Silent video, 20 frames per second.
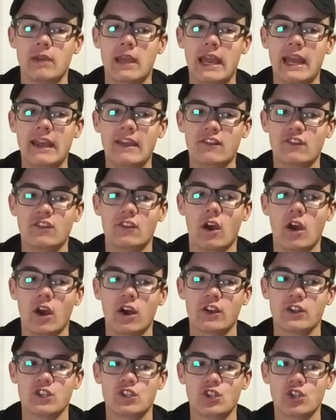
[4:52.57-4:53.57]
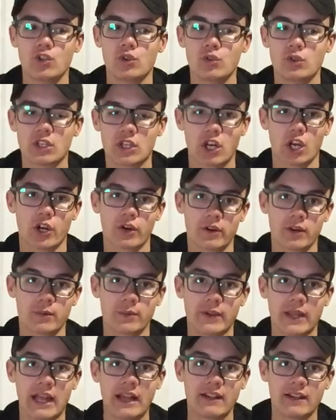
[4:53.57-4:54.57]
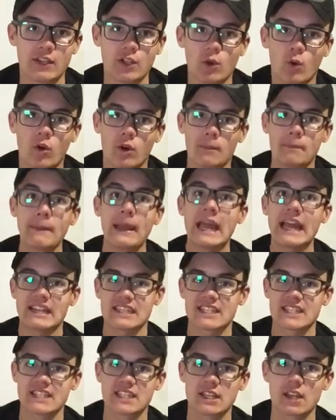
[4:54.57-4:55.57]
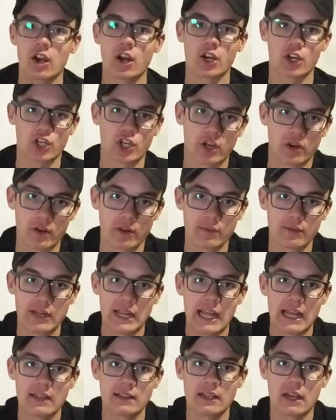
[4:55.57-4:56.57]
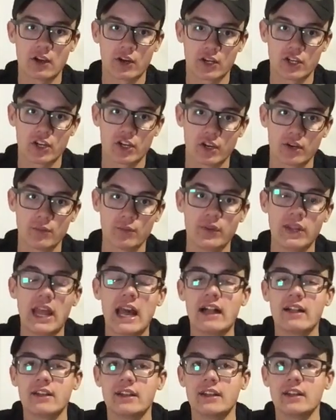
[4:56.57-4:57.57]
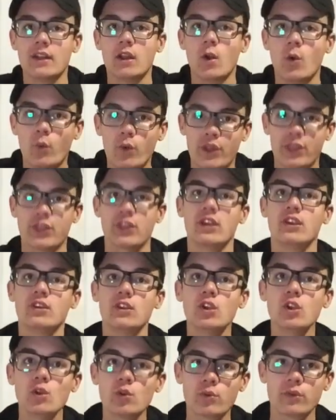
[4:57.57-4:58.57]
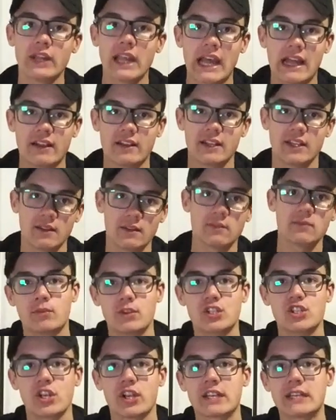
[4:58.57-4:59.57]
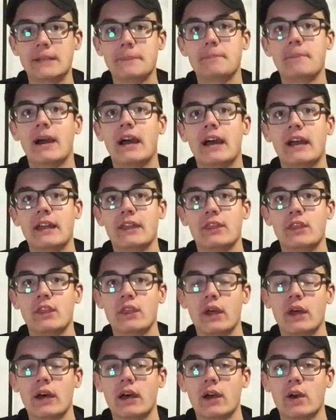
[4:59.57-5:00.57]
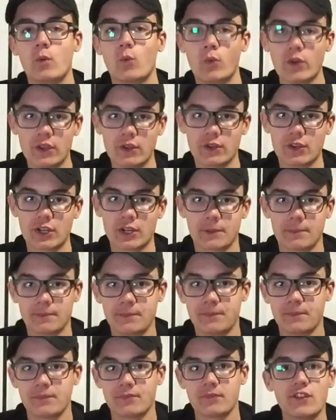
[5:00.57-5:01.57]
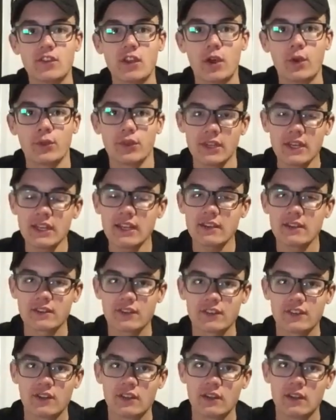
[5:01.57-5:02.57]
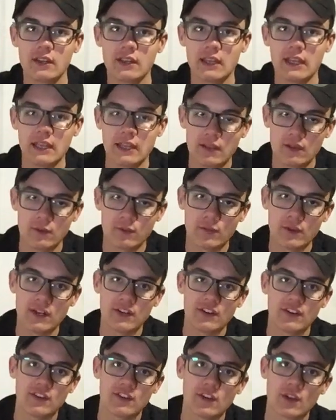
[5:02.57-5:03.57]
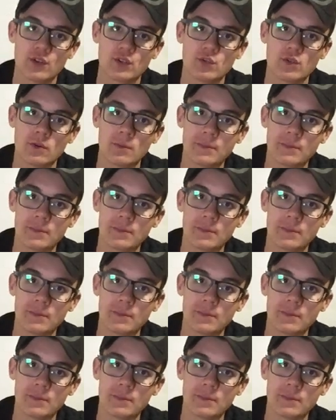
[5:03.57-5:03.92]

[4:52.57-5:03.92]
adds on to the current reality, or masks our current reality with the new reality projected by the wielder. So the next Infinity Stone to